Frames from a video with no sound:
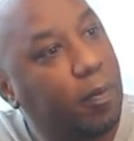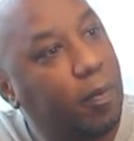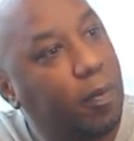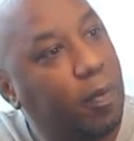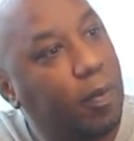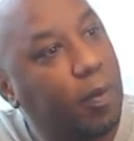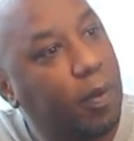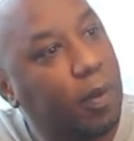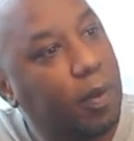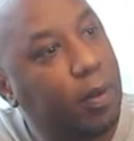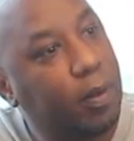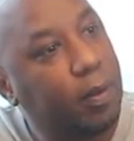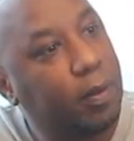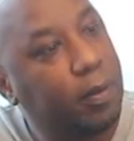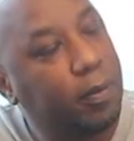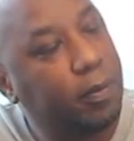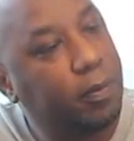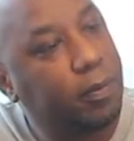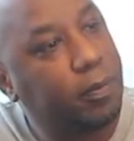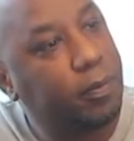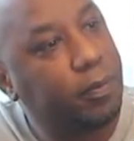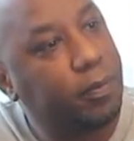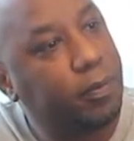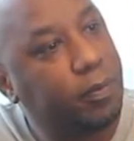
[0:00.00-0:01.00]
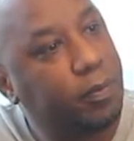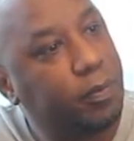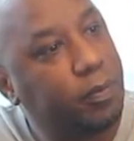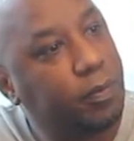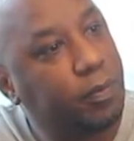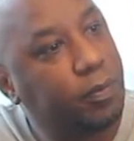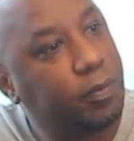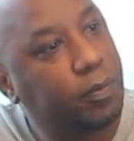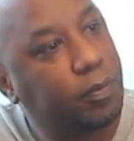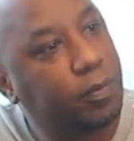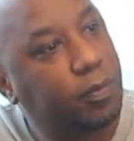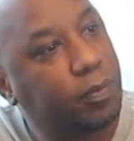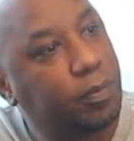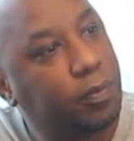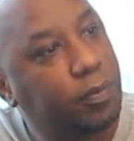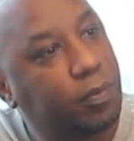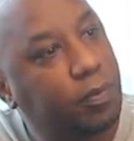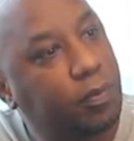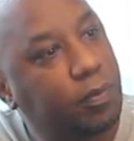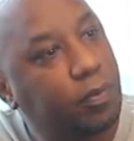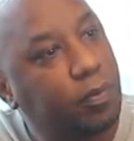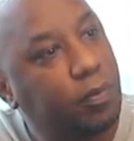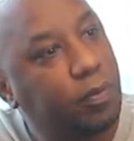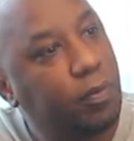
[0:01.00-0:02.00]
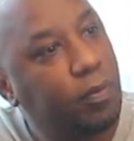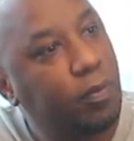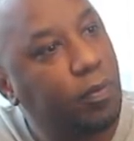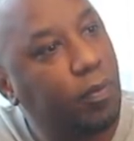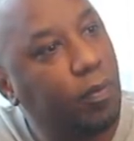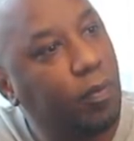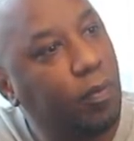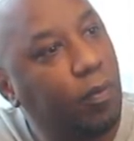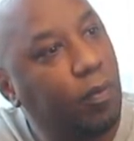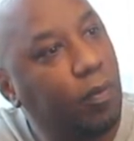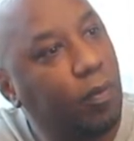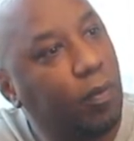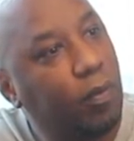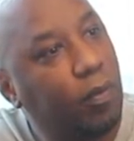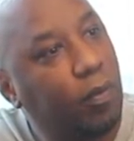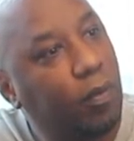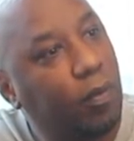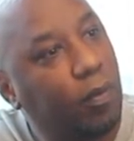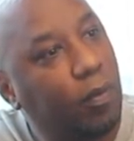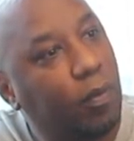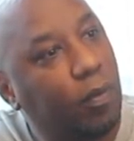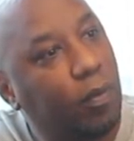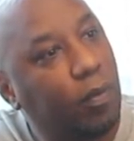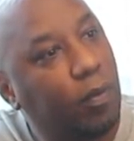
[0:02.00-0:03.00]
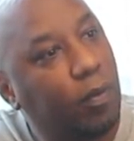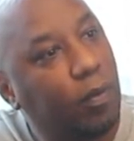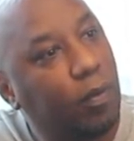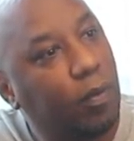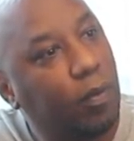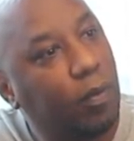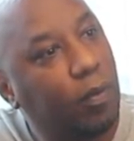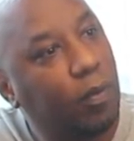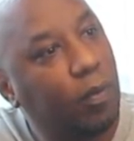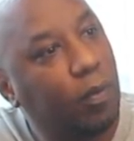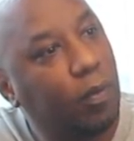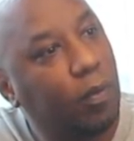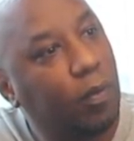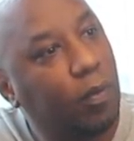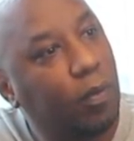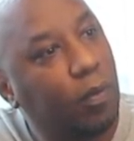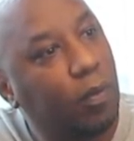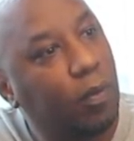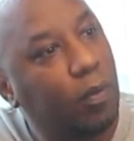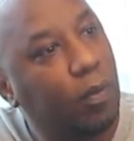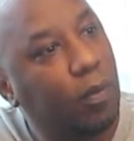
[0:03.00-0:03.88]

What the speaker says: (silent)